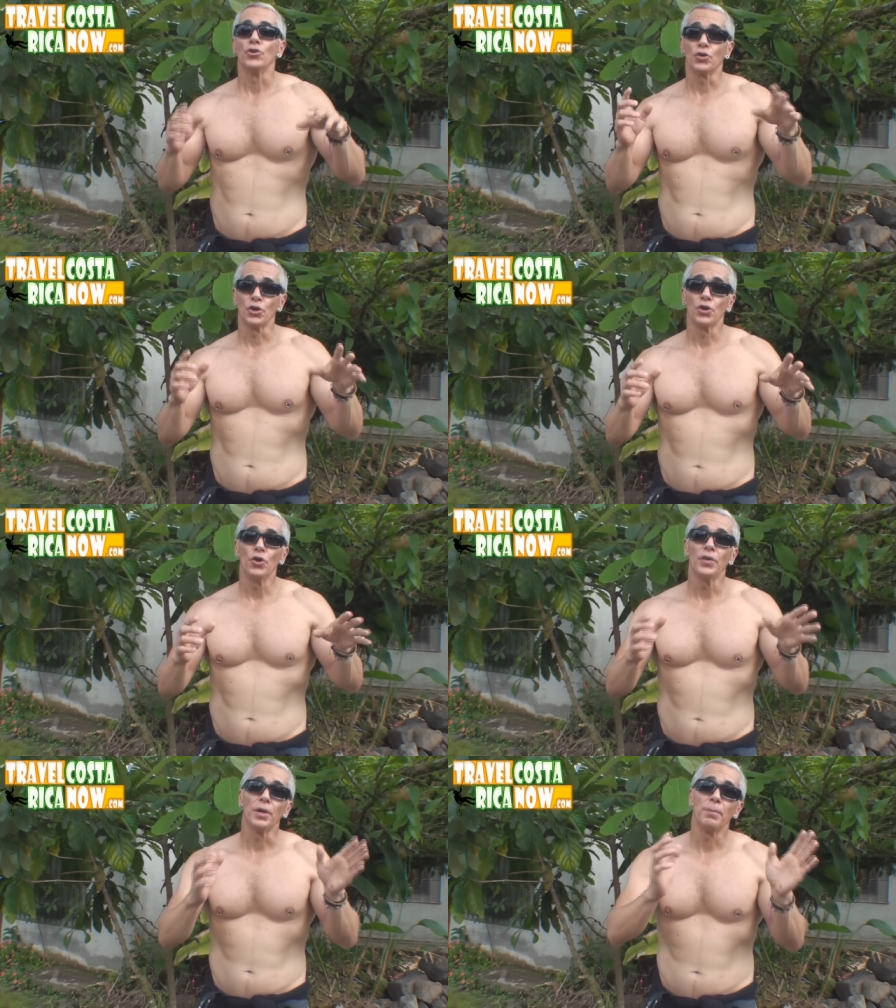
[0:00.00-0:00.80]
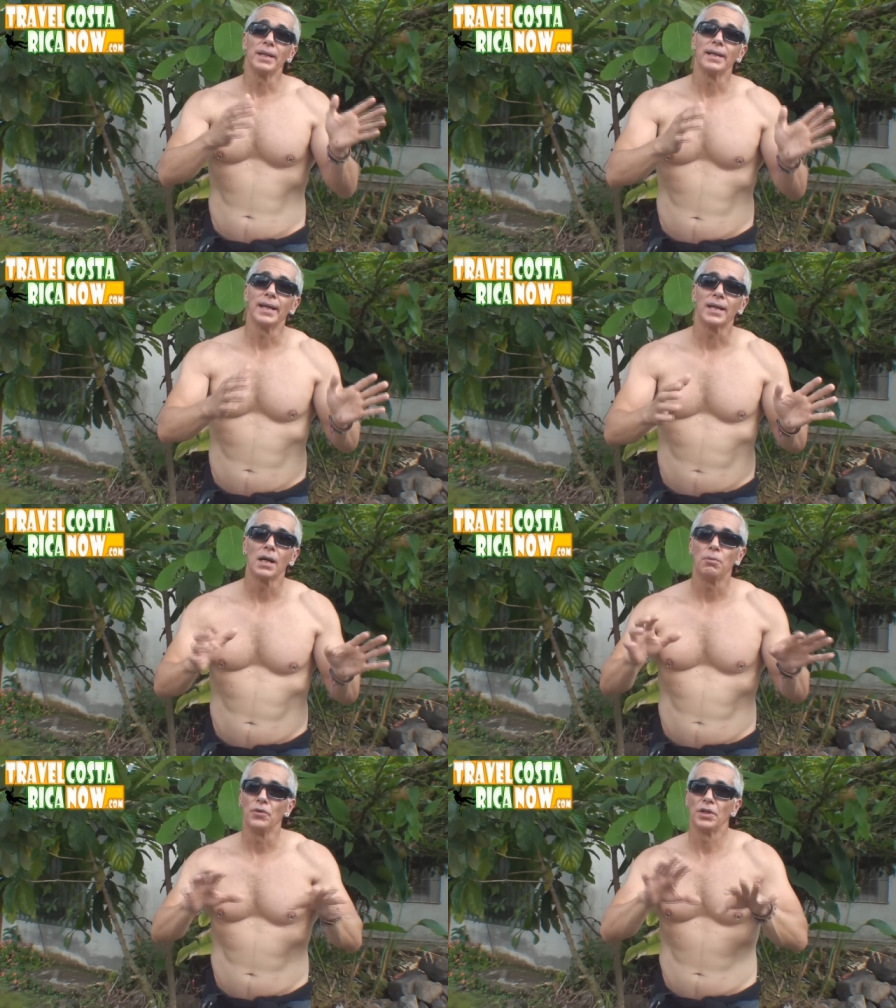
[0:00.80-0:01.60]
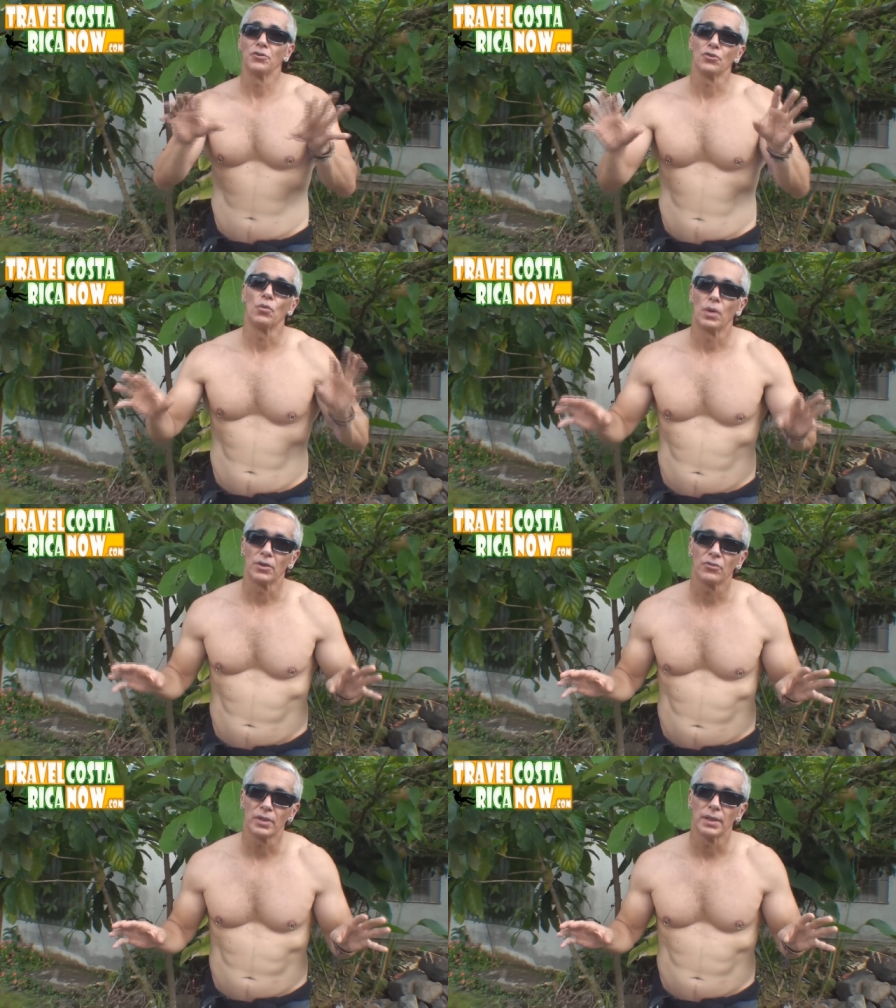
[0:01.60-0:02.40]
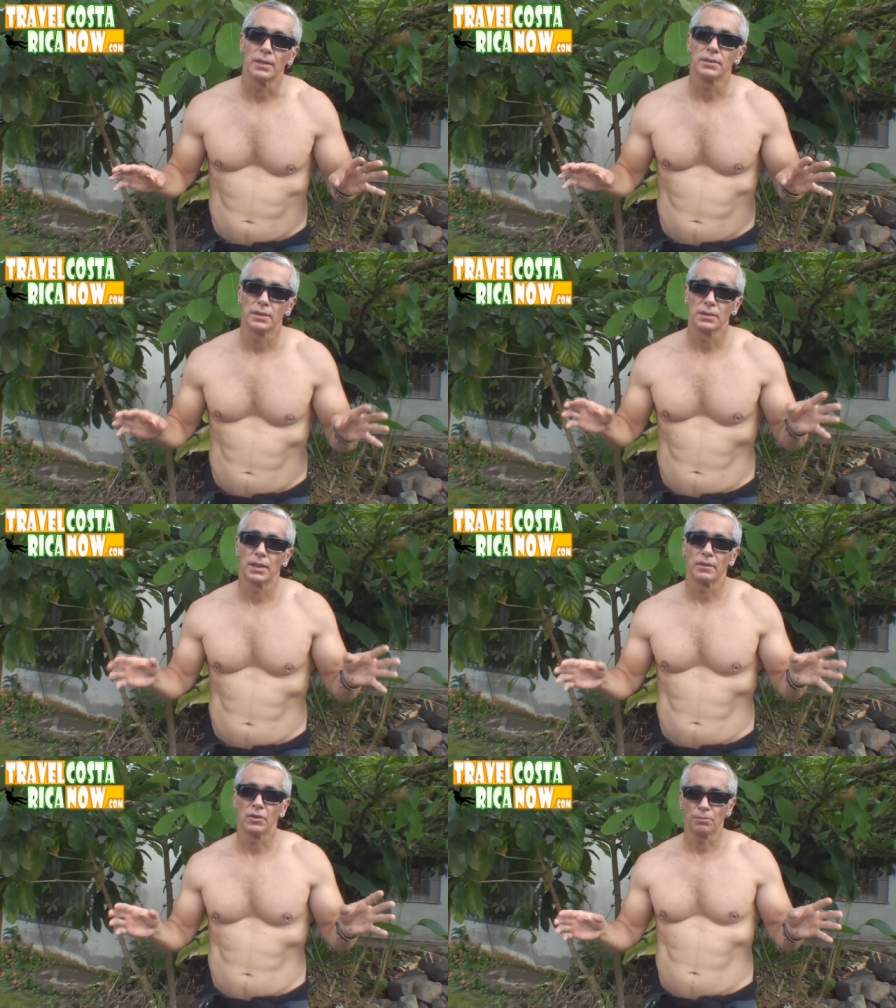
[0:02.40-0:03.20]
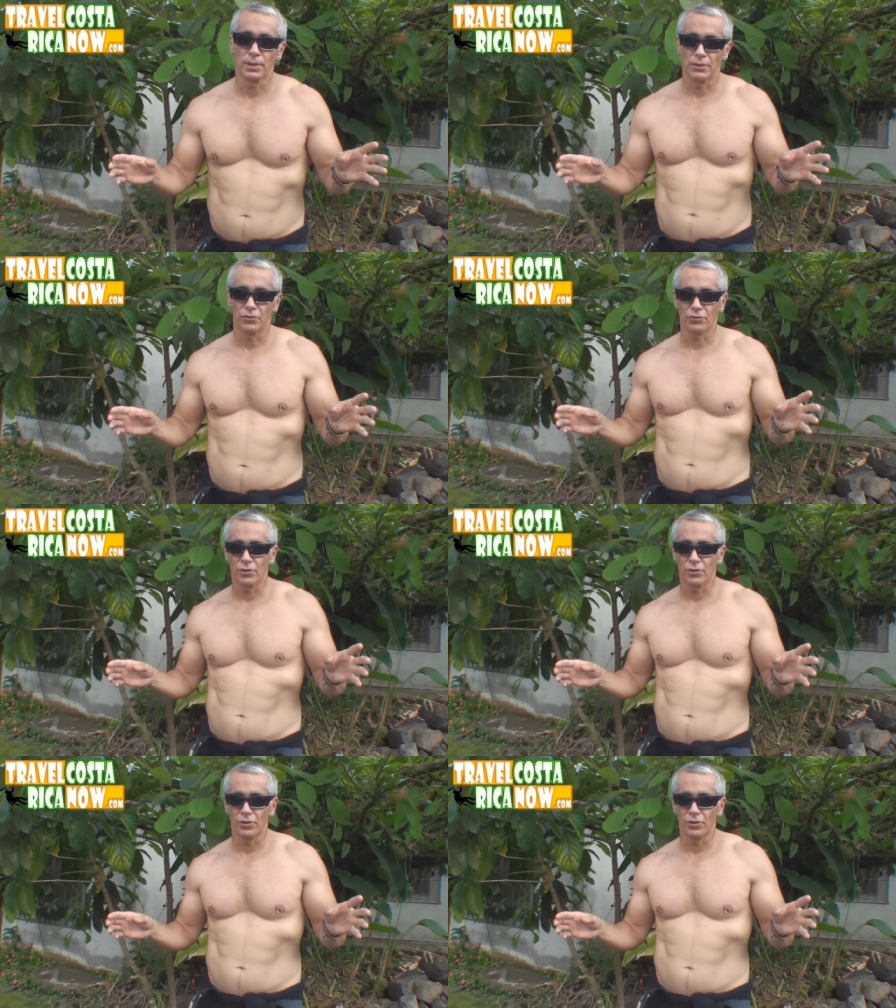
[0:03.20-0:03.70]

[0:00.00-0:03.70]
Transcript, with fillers: You can go there, be a gay couple. They just don't want to see it in a lot of these places.